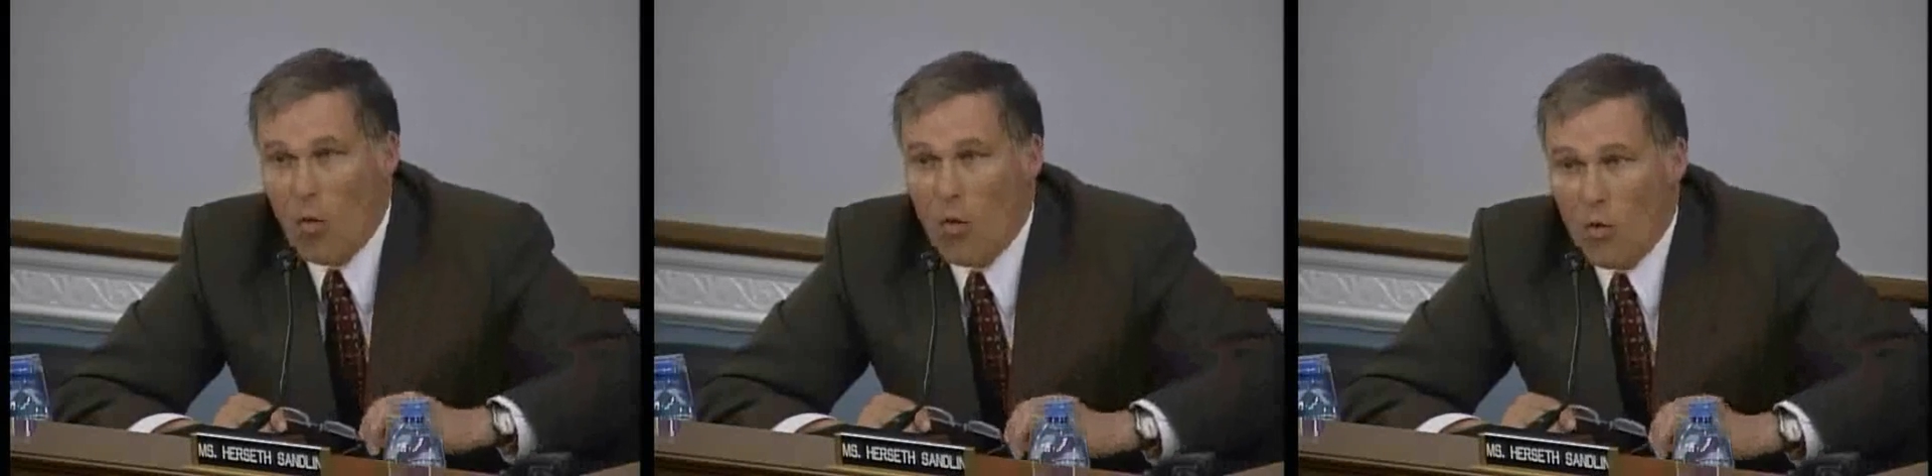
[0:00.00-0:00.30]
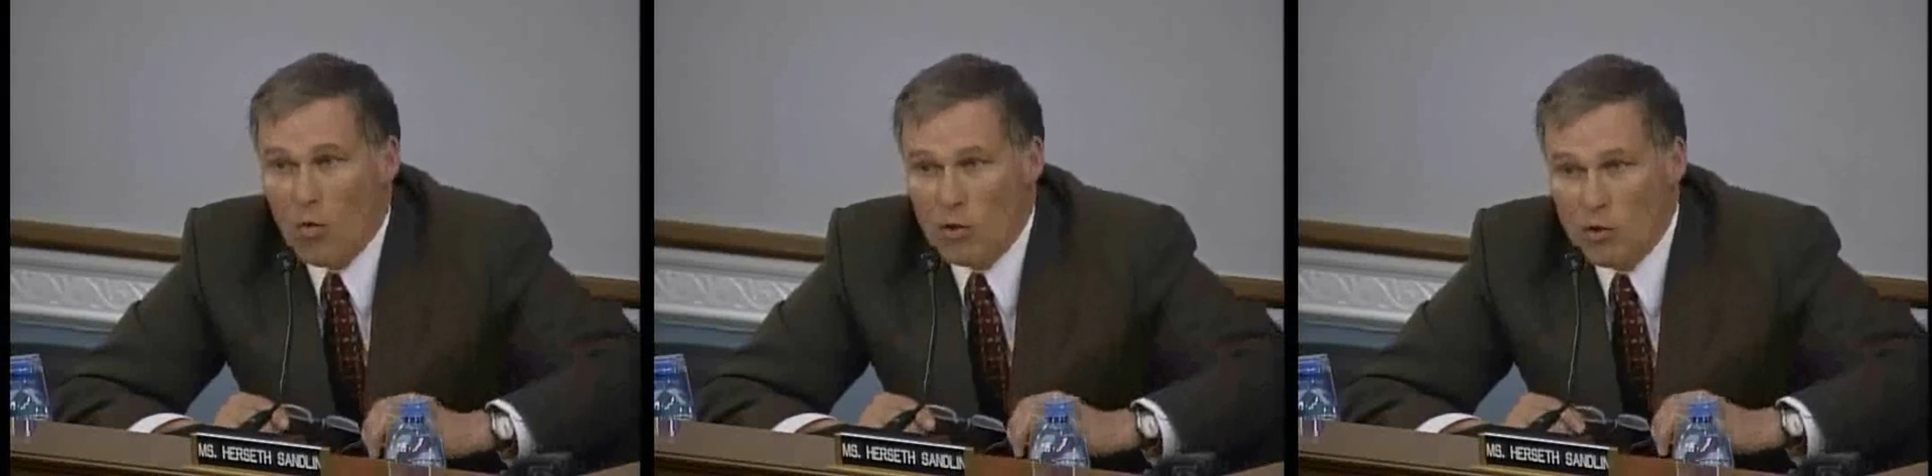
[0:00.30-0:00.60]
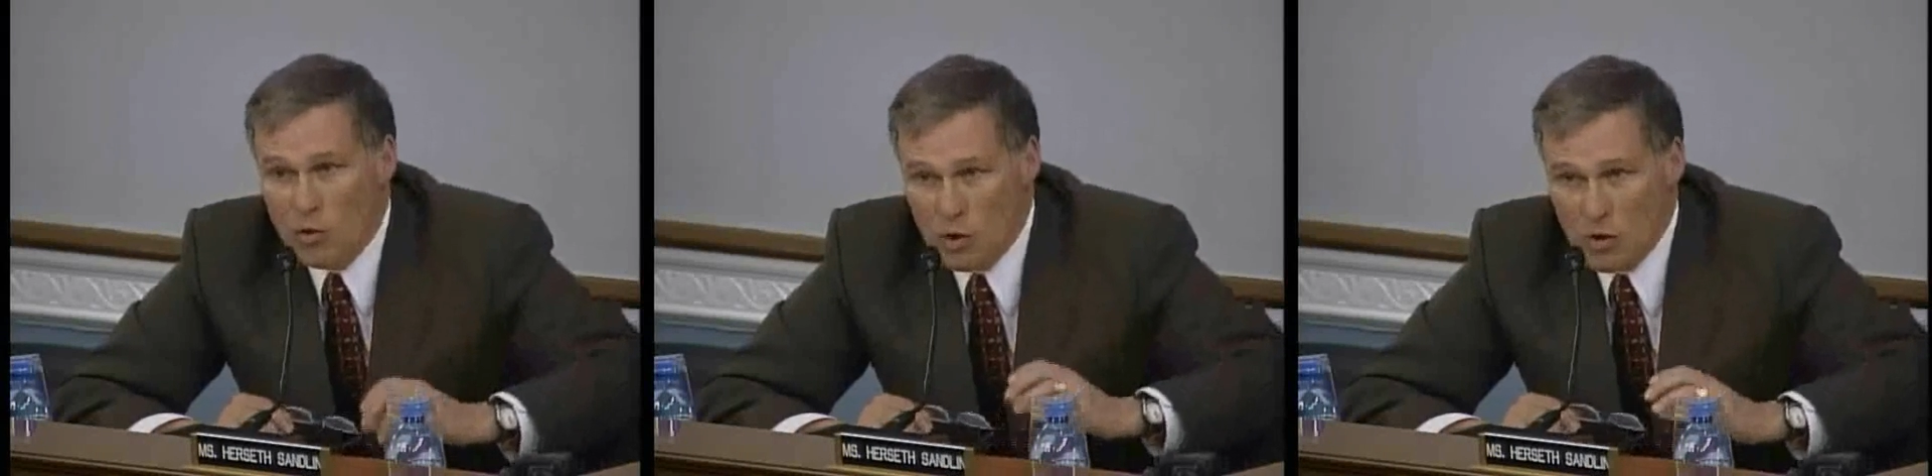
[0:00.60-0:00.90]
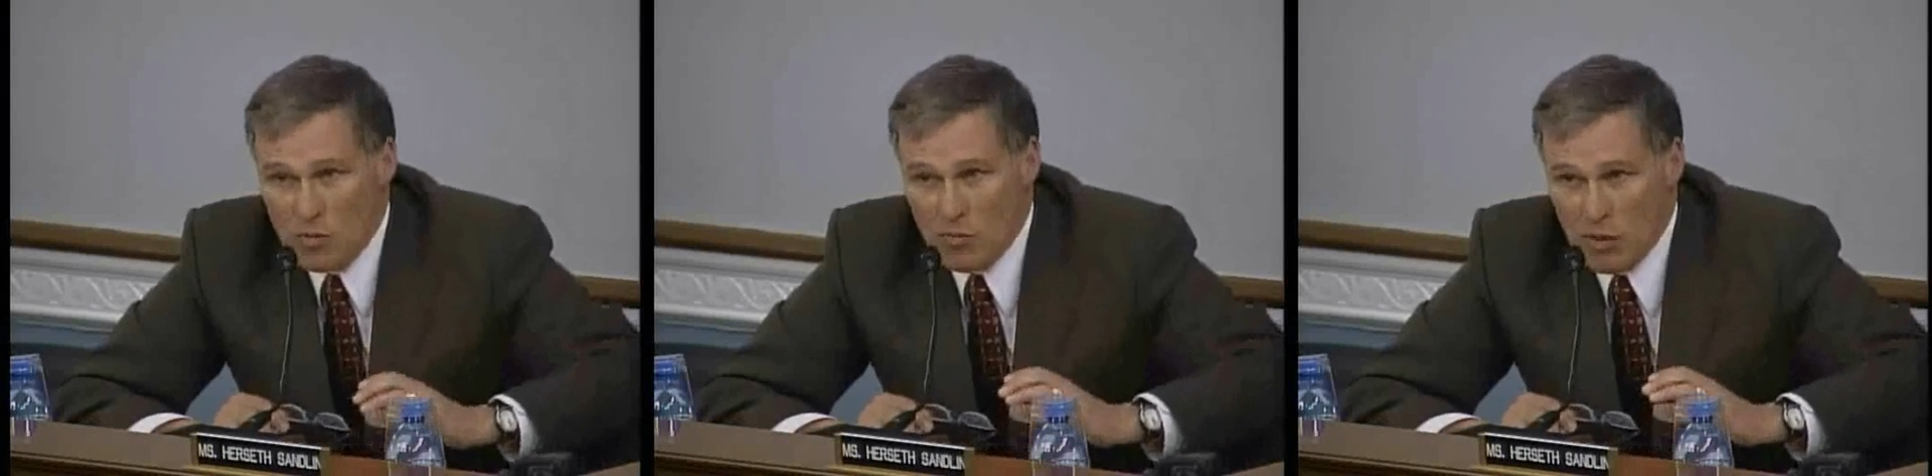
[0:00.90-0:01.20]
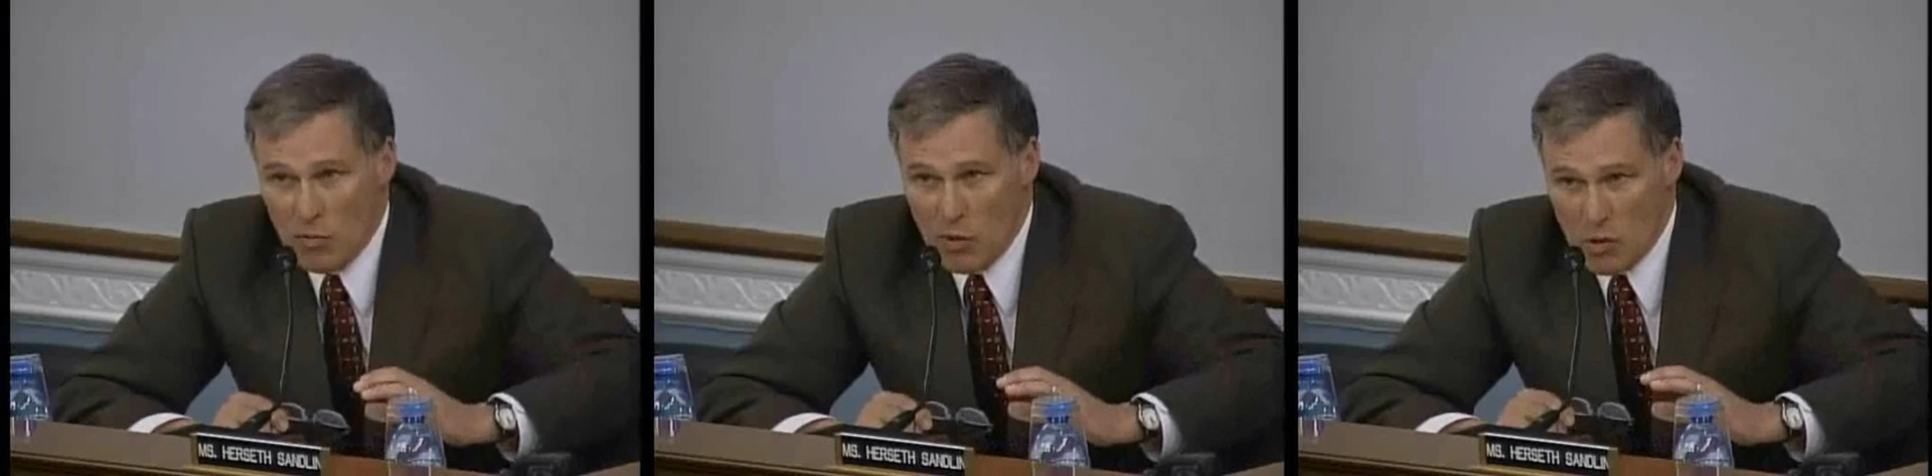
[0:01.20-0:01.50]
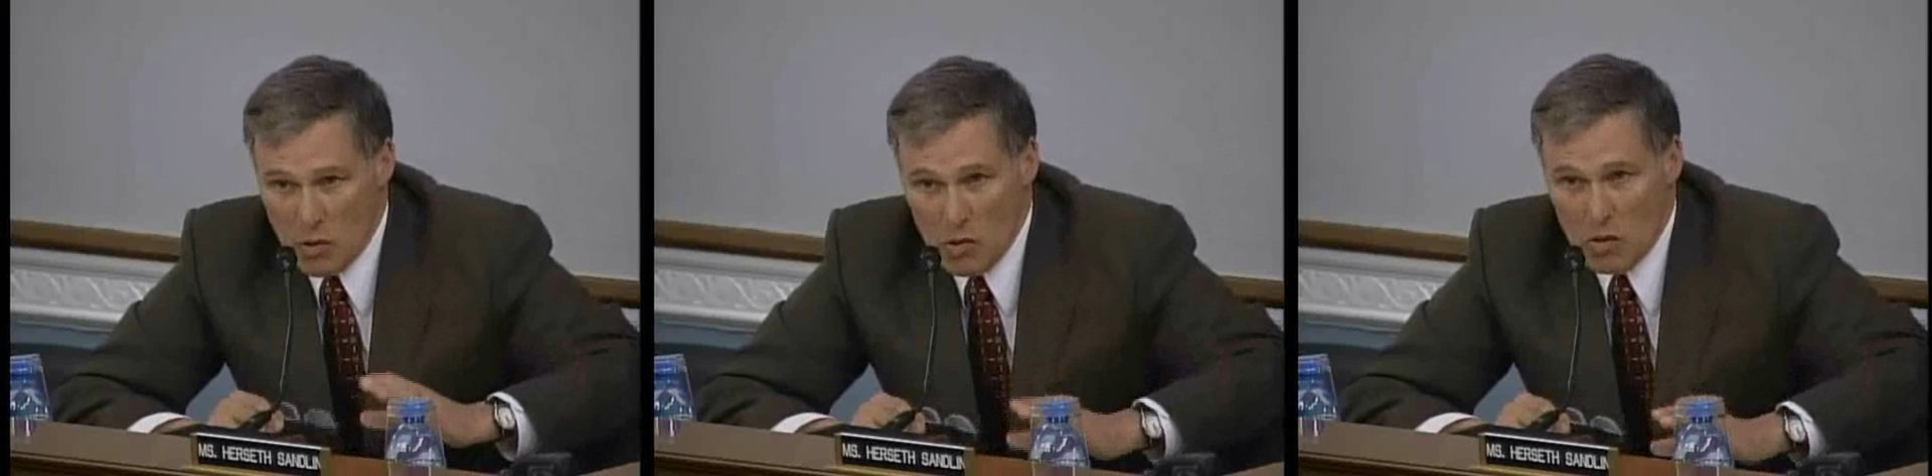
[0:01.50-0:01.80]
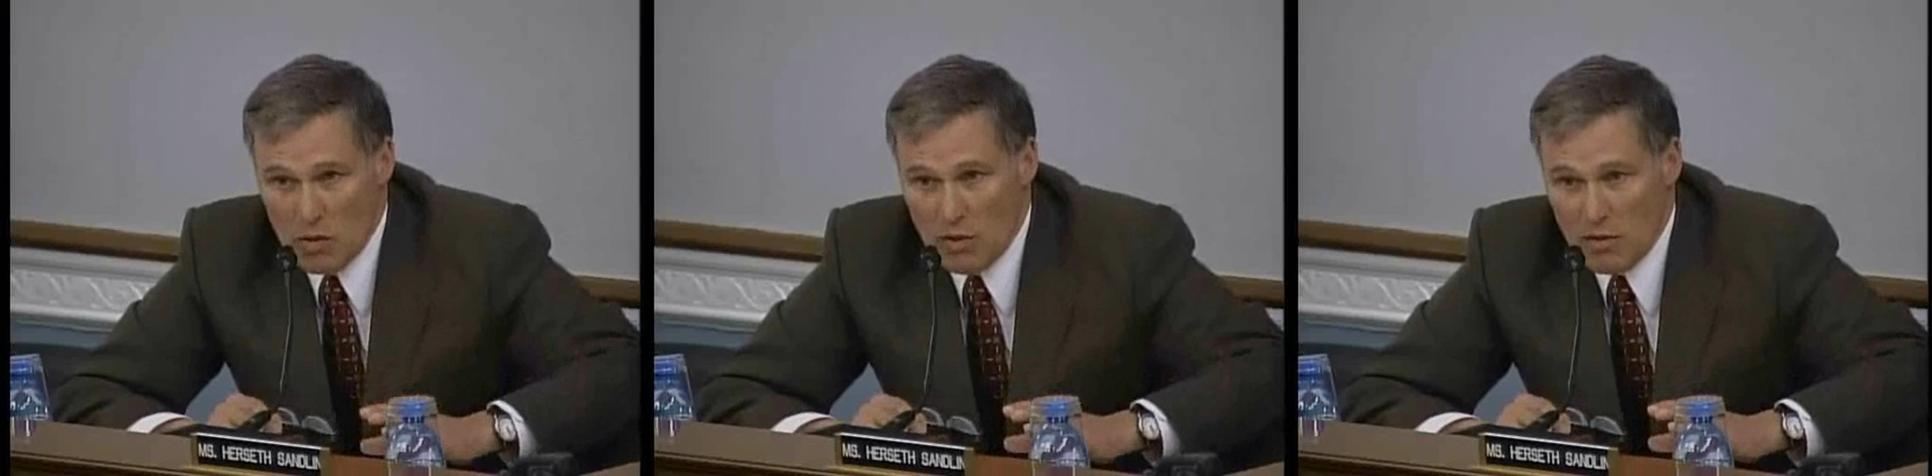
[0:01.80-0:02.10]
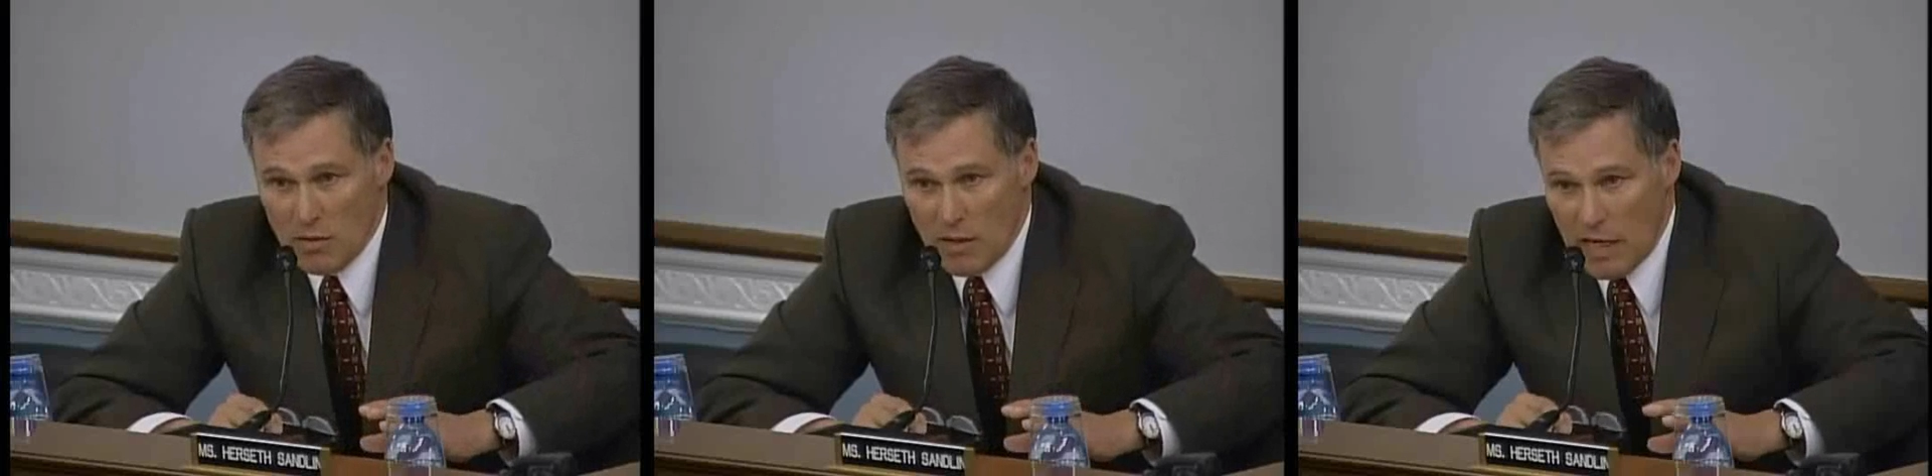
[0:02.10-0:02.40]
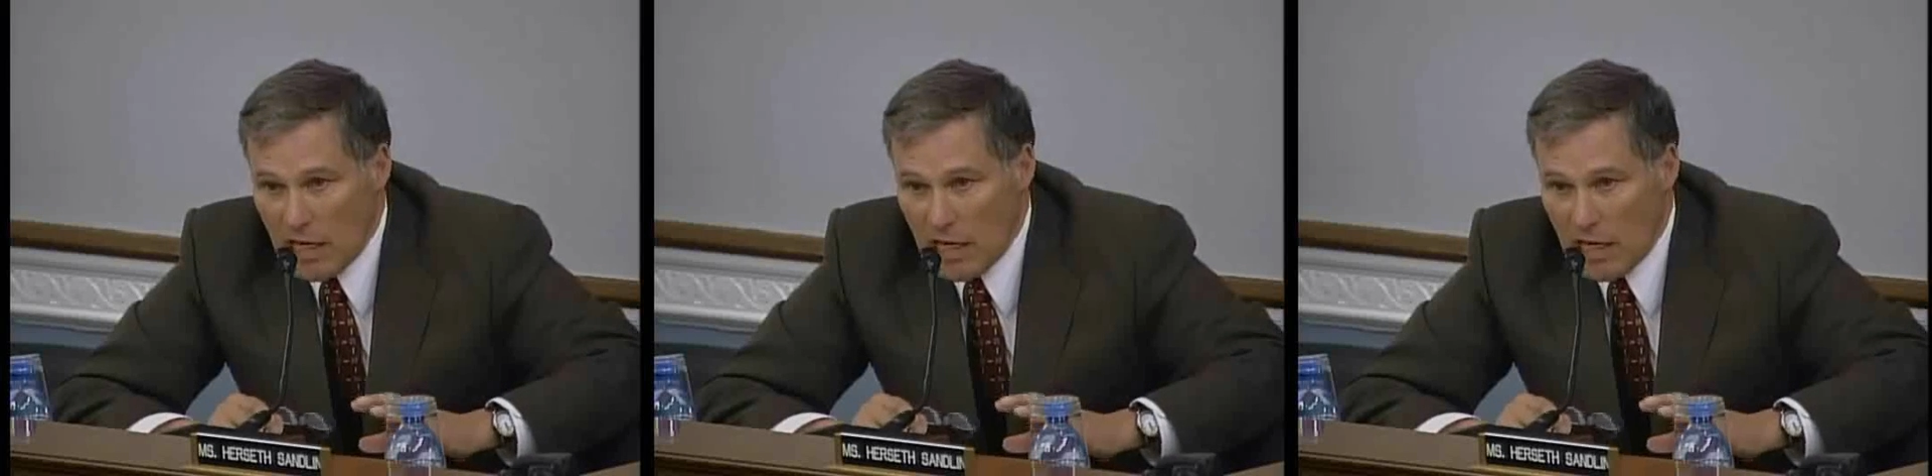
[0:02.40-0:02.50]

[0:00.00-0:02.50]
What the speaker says: or would you just be resistant to